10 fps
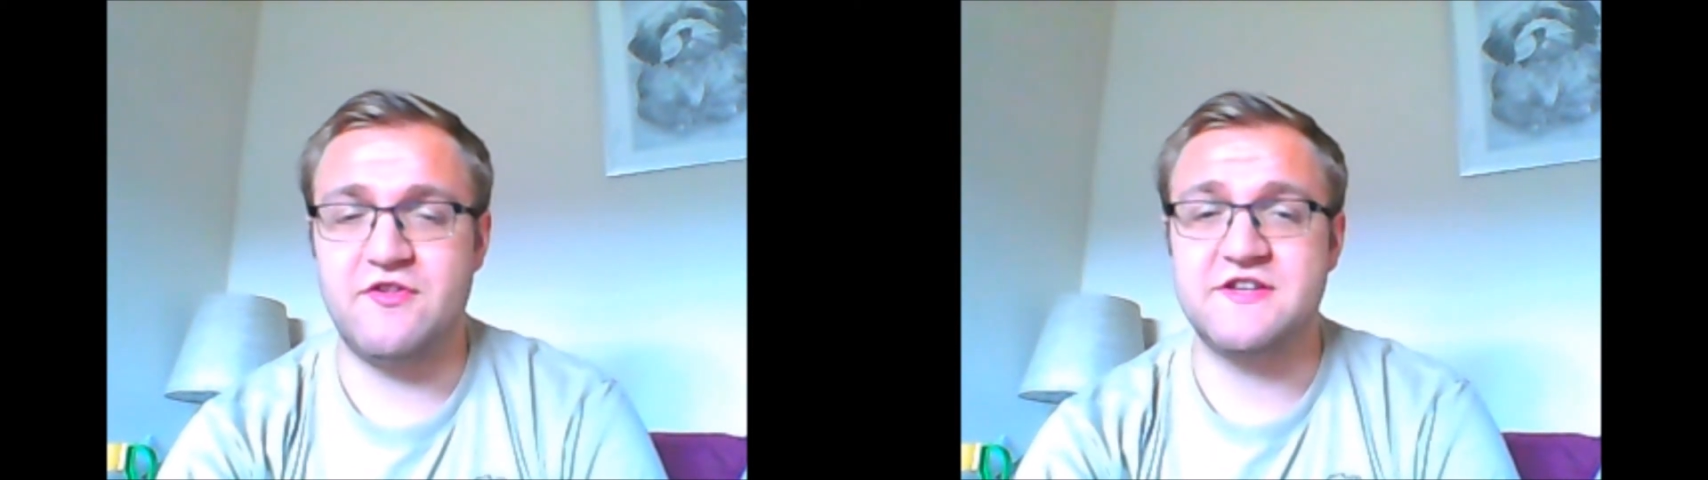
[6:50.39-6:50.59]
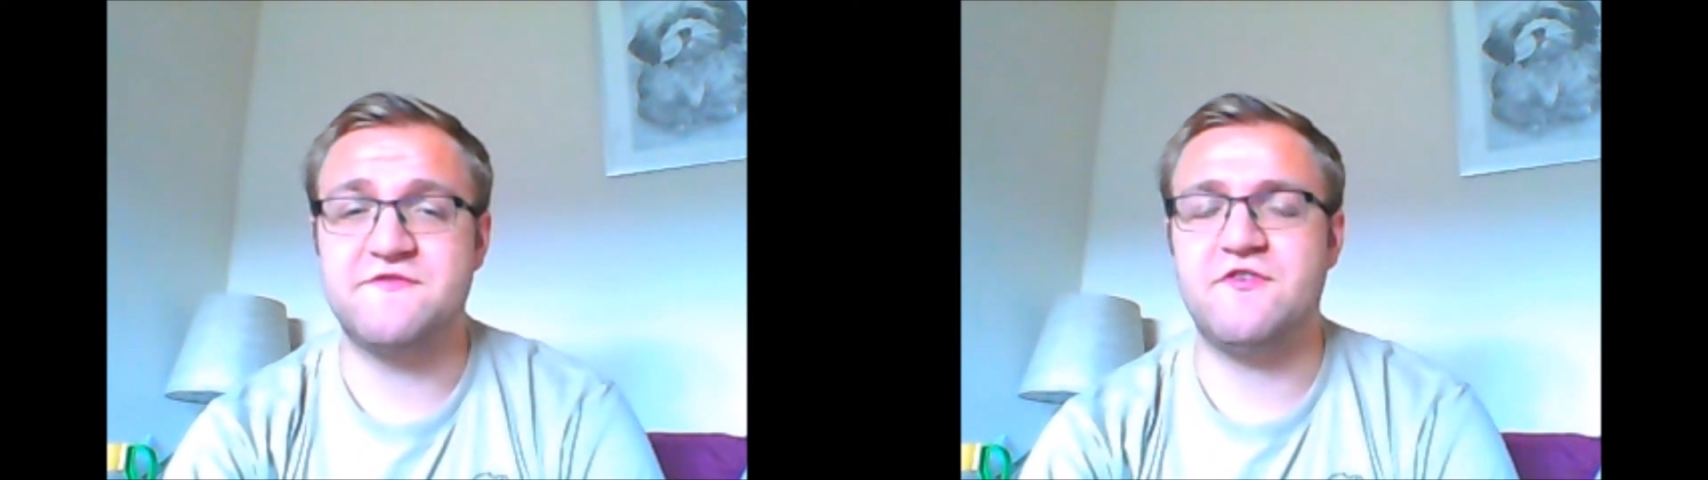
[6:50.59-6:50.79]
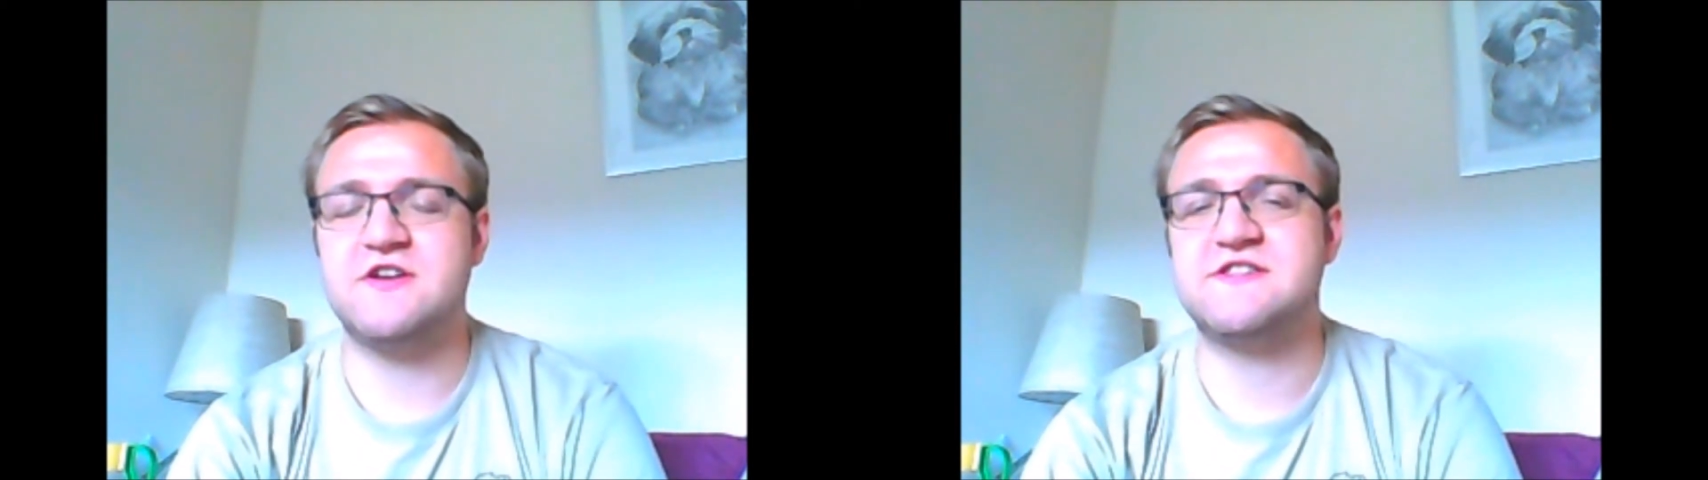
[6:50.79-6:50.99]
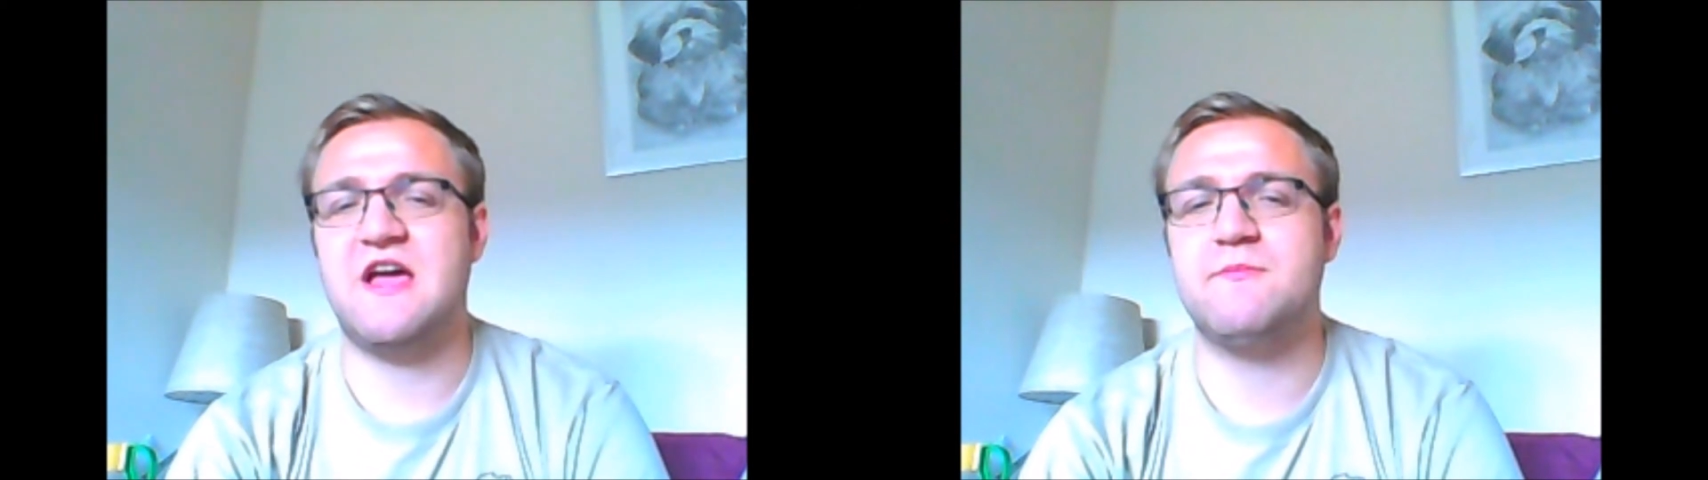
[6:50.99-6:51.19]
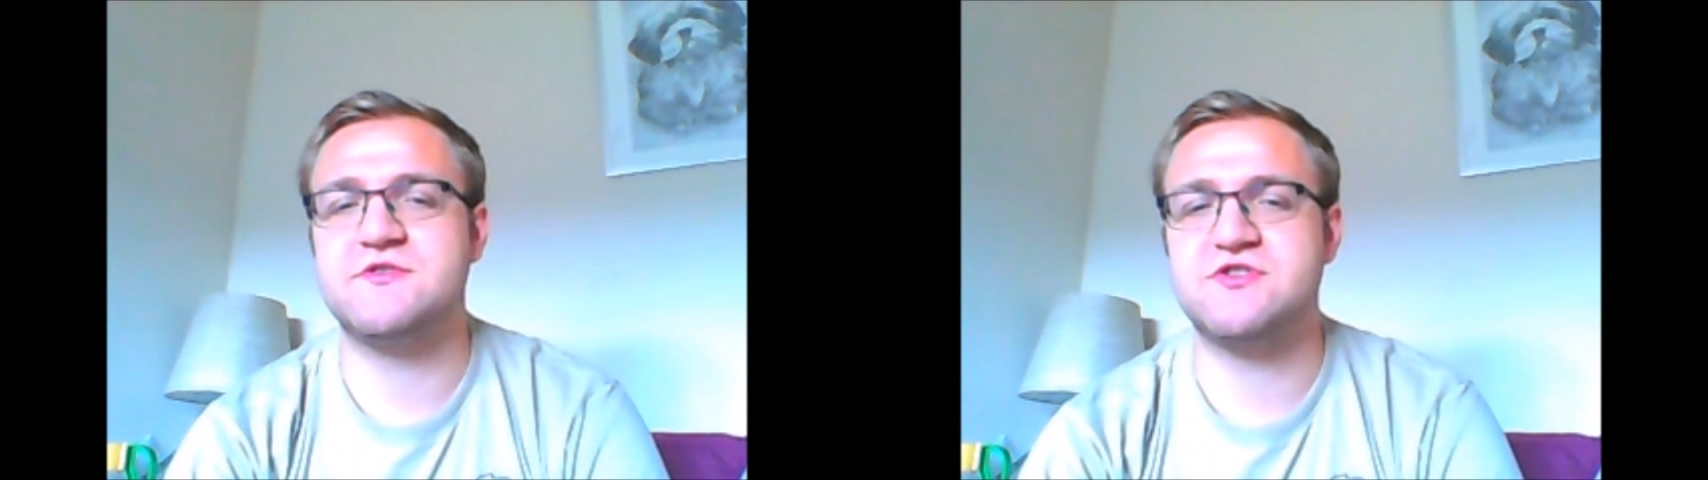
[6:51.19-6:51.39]
this first
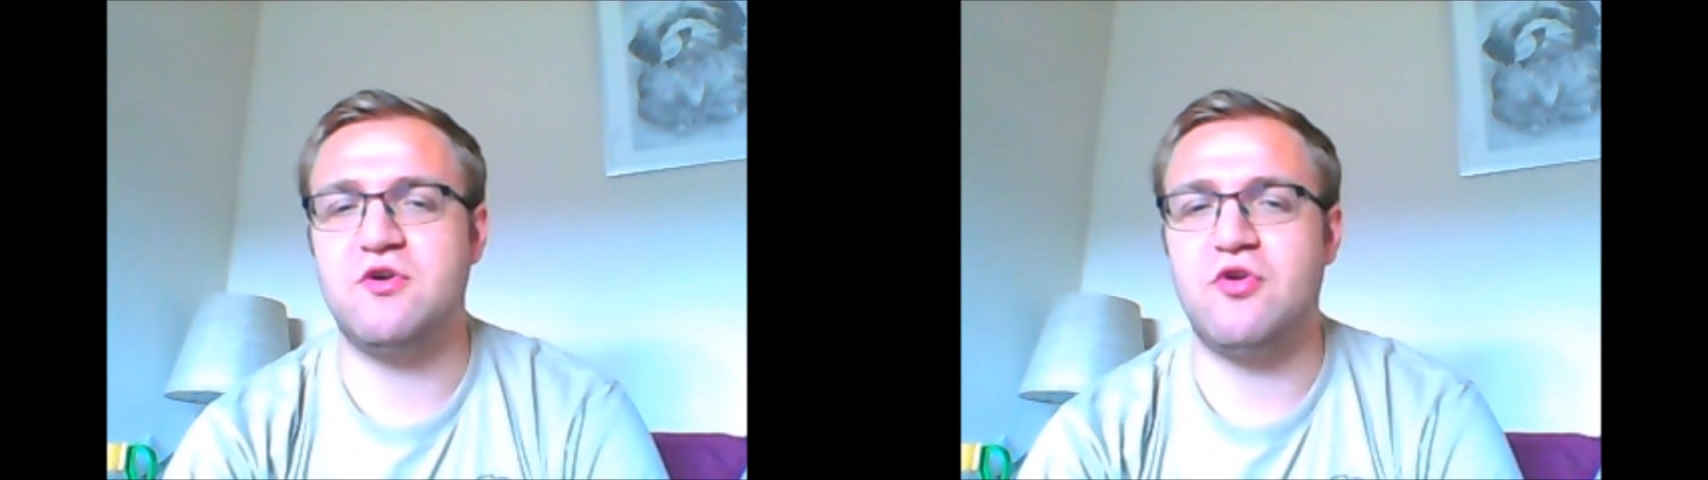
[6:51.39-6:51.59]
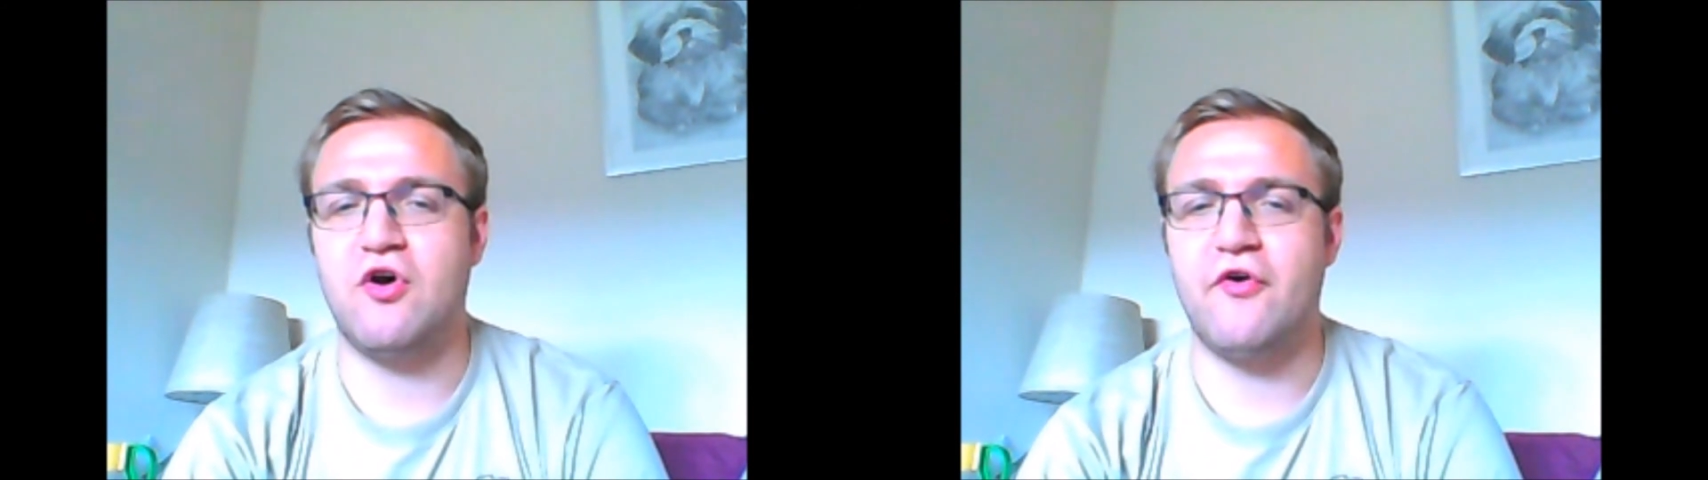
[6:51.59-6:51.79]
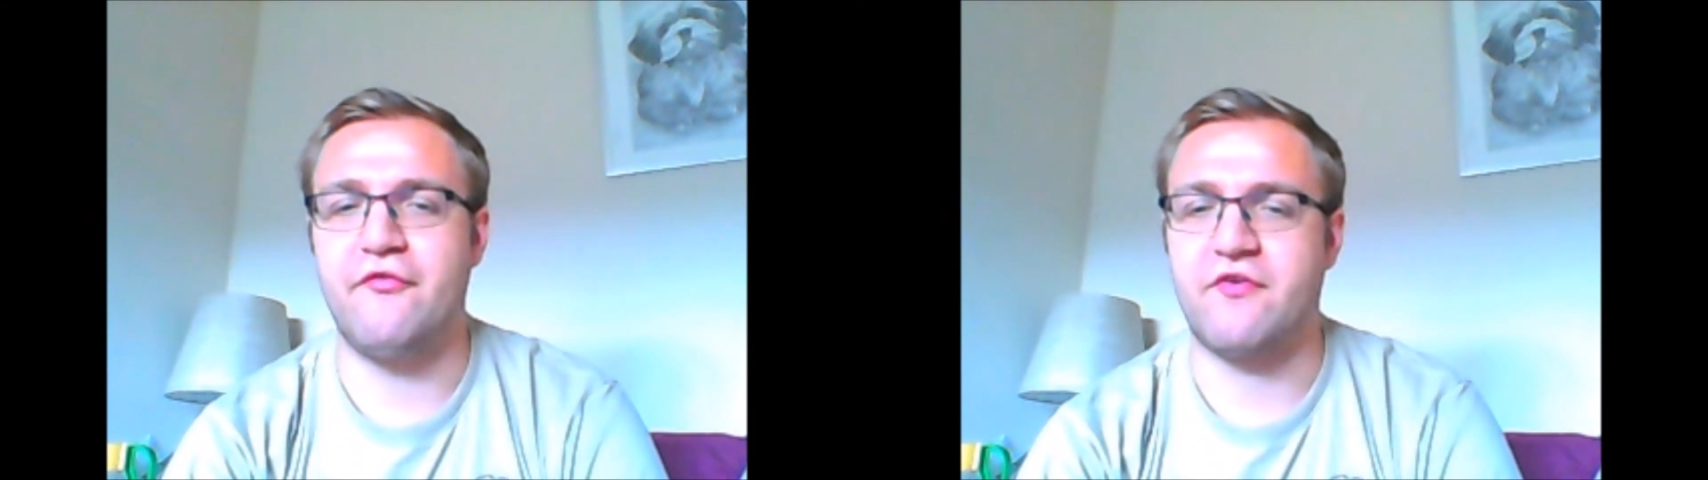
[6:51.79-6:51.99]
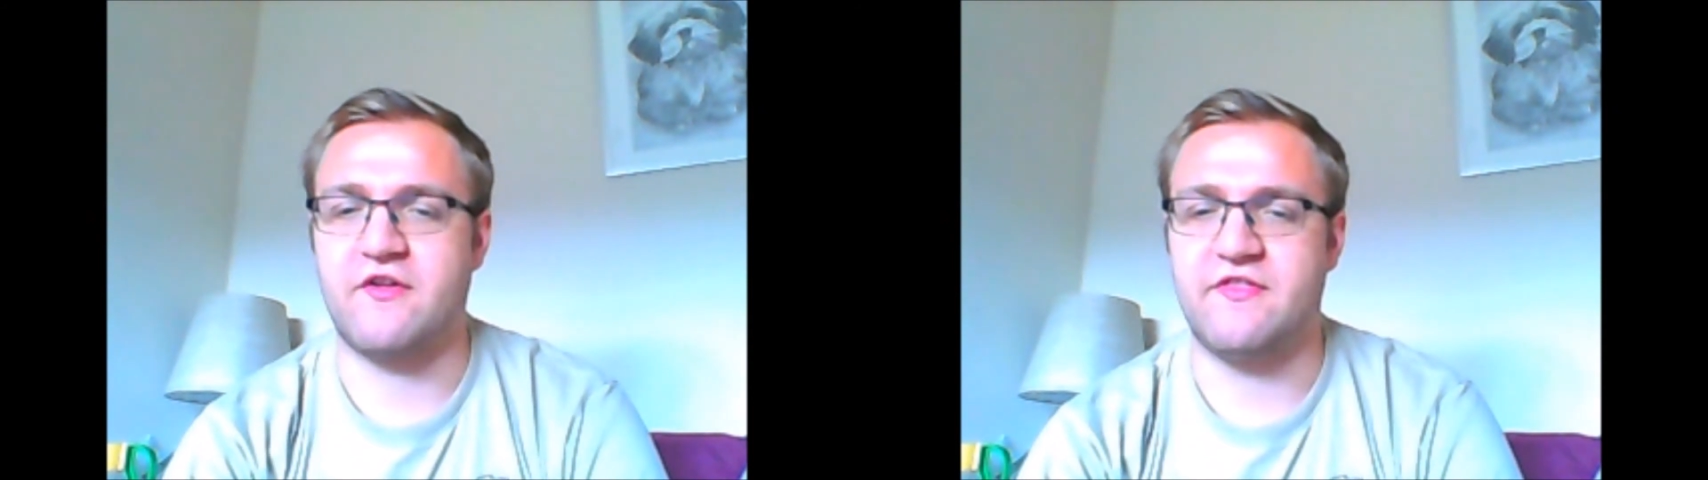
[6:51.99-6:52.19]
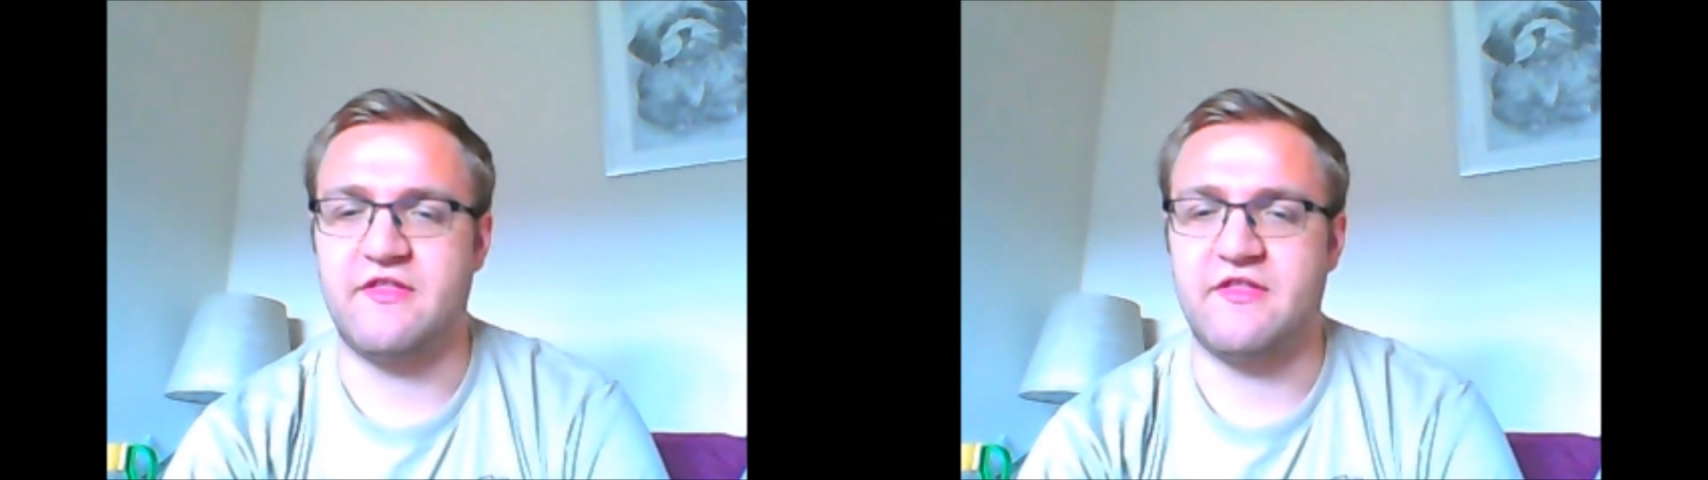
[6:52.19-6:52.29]
episode of